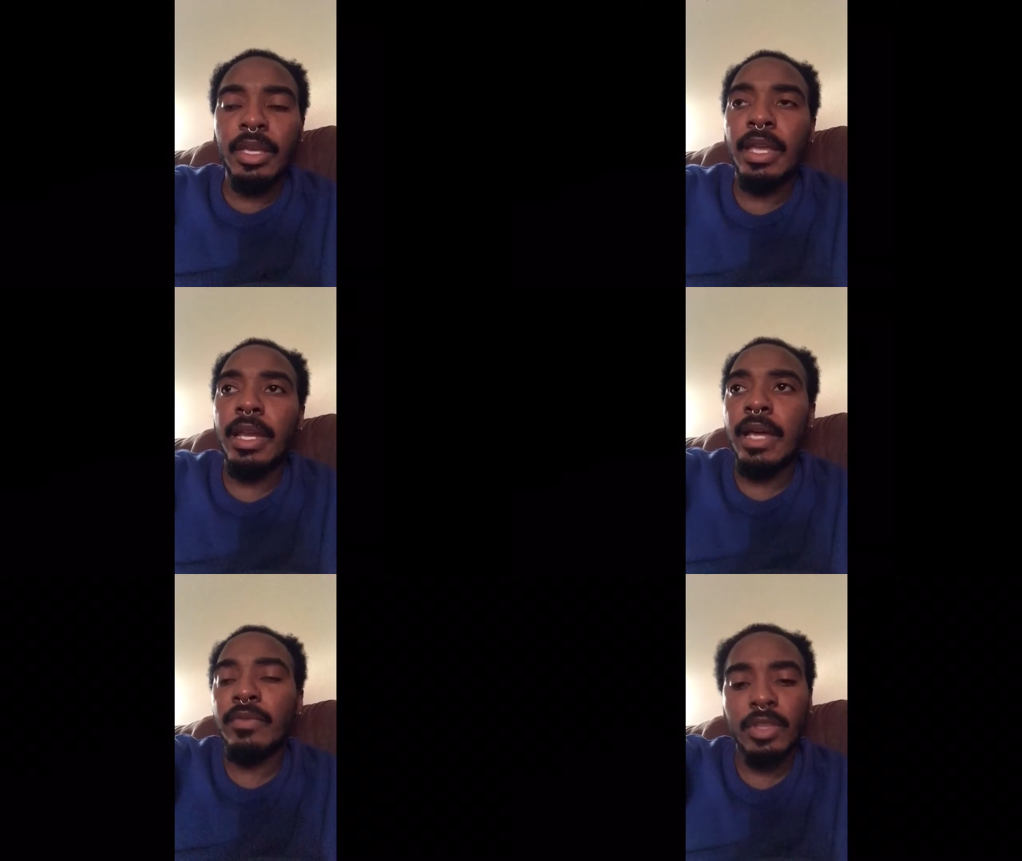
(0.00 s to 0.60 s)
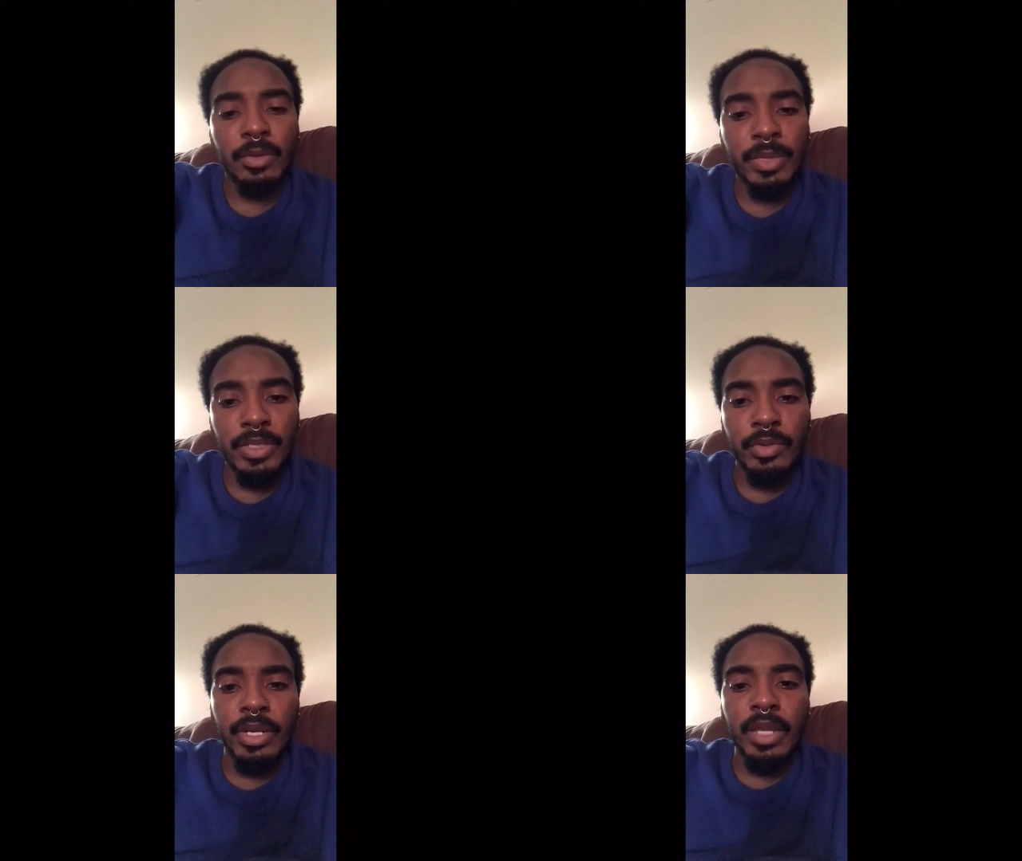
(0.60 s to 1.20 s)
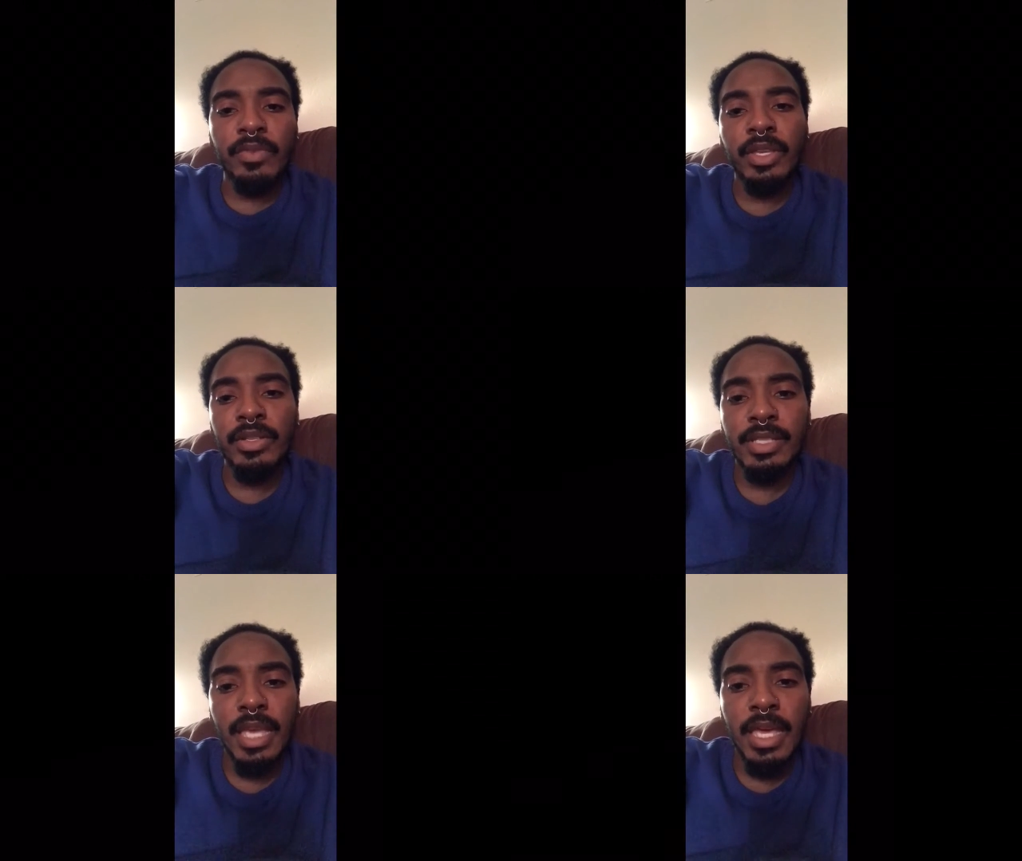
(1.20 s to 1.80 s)
and out of their misery and out of their
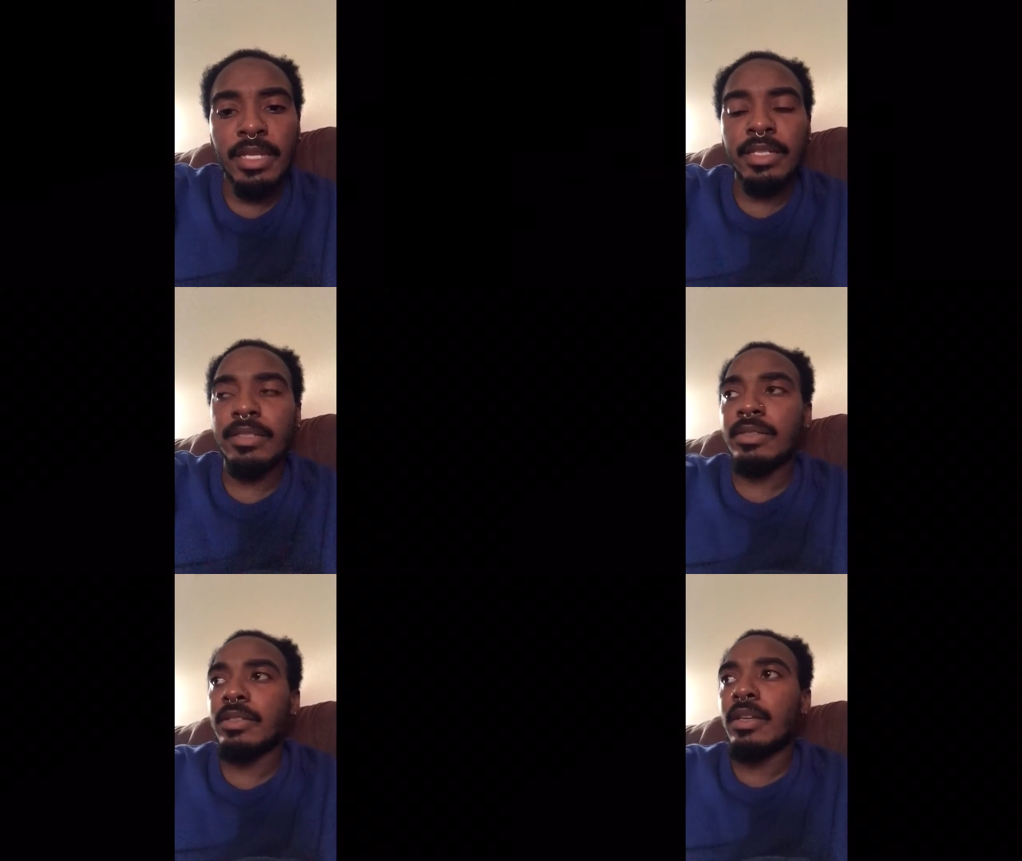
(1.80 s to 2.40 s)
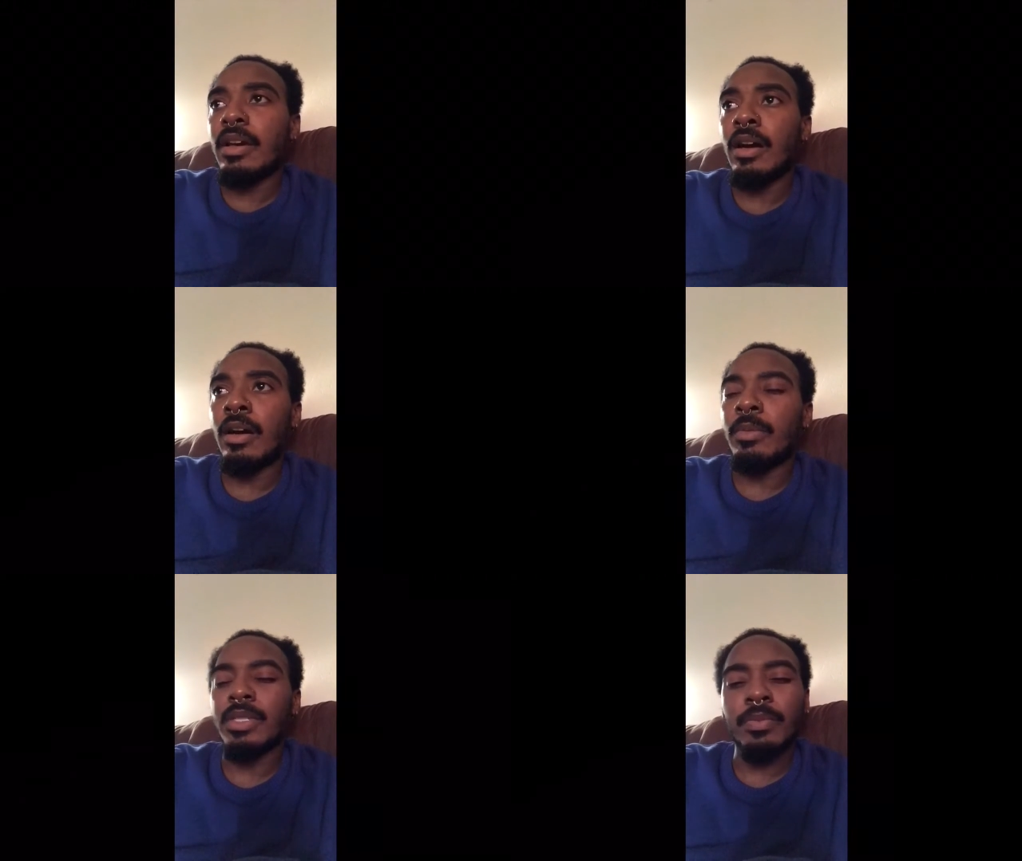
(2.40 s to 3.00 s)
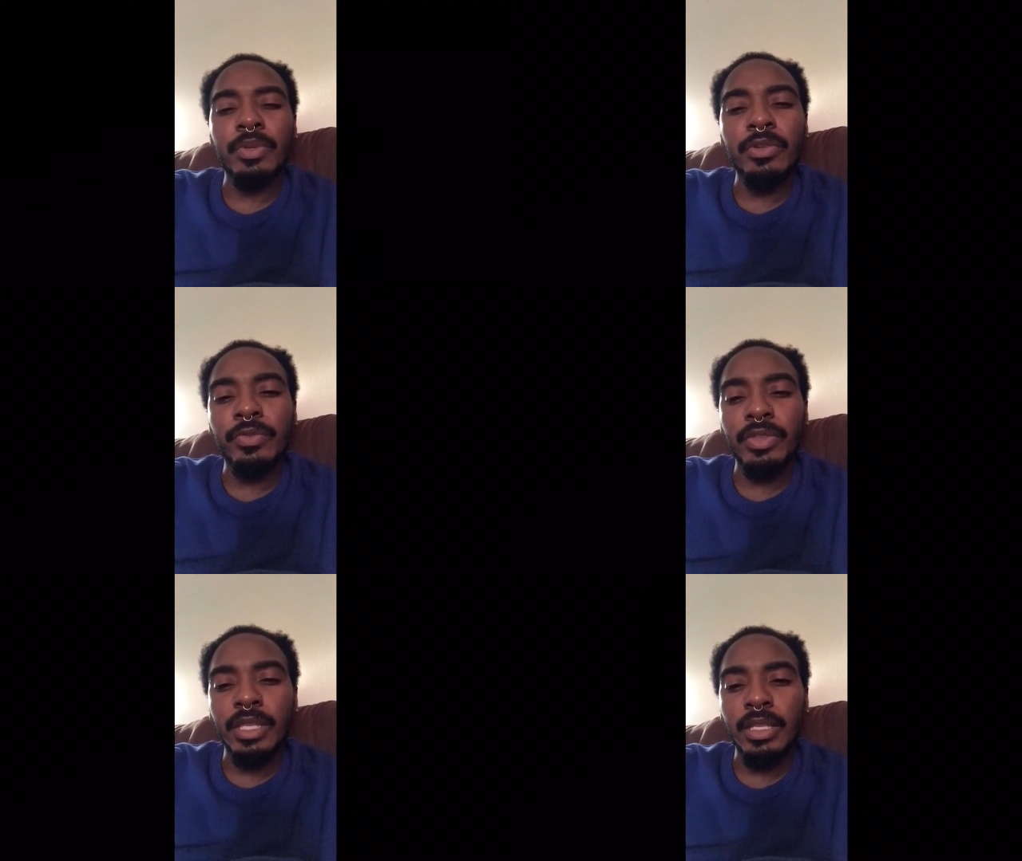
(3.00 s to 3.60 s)
sadness is a
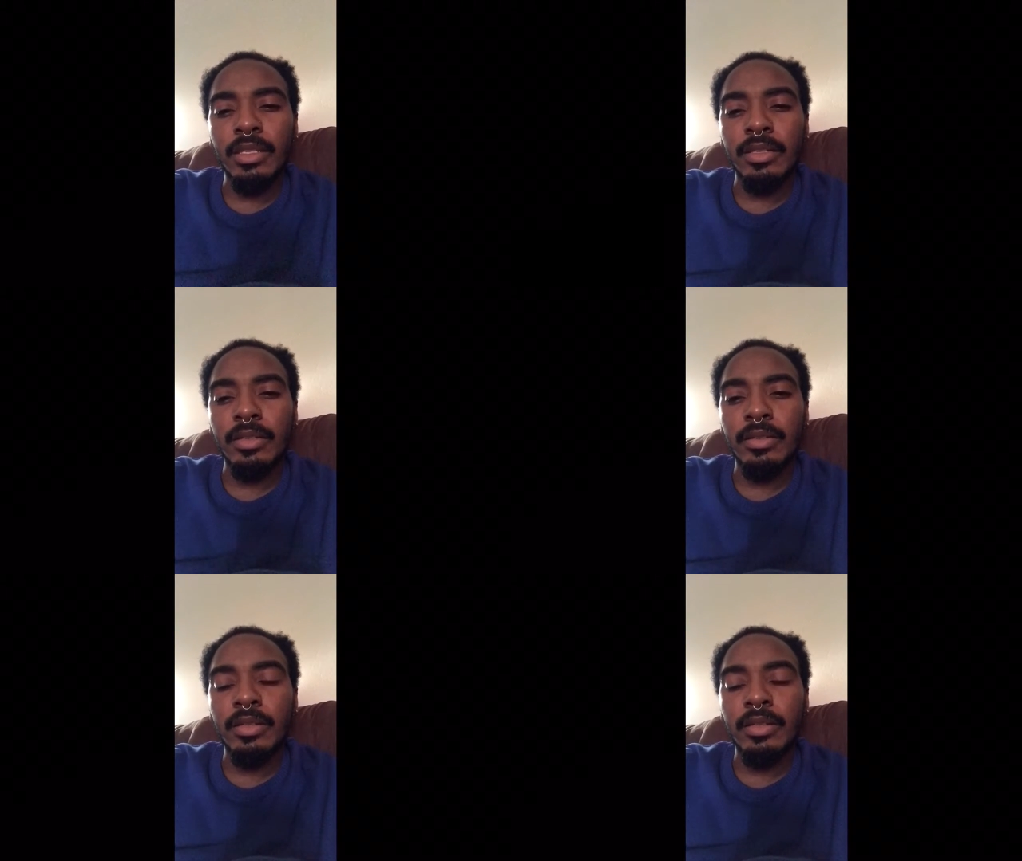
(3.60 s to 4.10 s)
beautiful thing.